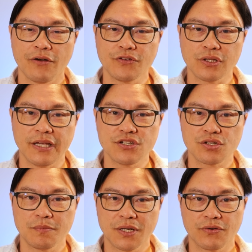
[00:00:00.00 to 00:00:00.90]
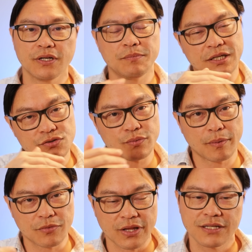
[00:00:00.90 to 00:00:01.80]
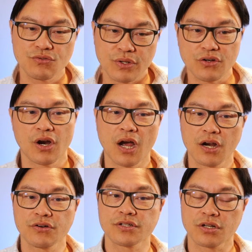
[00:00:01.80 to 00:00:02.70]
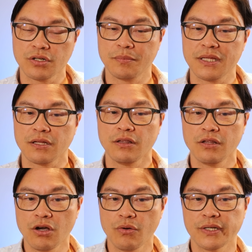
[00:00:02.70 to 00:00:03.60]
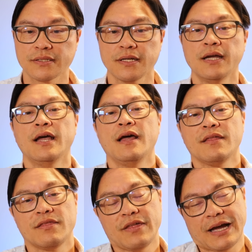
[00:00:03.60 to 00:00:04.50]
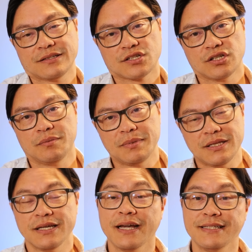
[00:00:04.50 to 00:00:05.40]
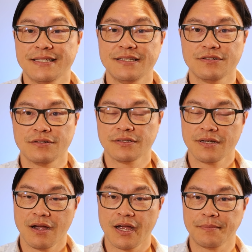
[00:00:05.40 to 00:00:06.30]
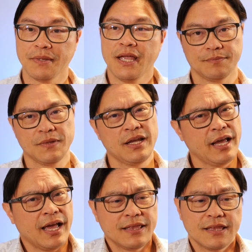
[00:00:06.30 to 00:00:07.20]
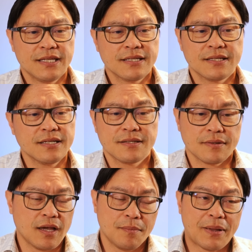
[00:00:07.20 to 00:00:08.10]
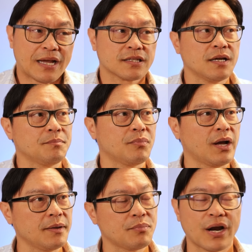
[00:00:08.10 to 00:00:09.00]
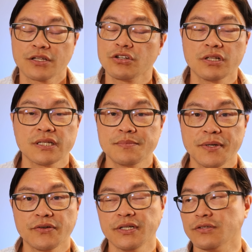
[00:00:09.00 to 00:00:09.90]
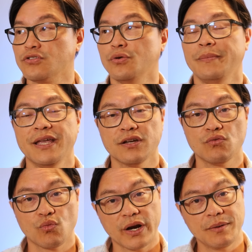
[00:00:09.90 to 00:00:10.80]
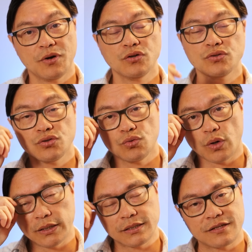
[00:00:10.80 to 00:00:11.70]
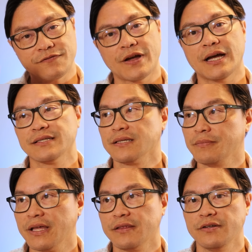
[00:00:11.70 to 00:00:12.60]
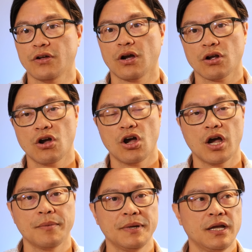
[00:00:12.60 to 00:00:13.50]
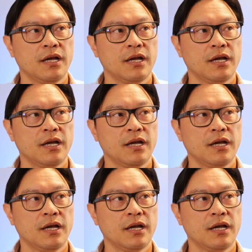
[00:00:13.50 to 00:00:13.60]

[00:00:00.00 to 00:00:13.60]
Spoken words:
ovulation period, because remember, that's when your hunger is going to be the lowest. That's going to be the ideal time. And this is backed up by practical experience. So Megan Ramos, who runs thefastingmethod.com,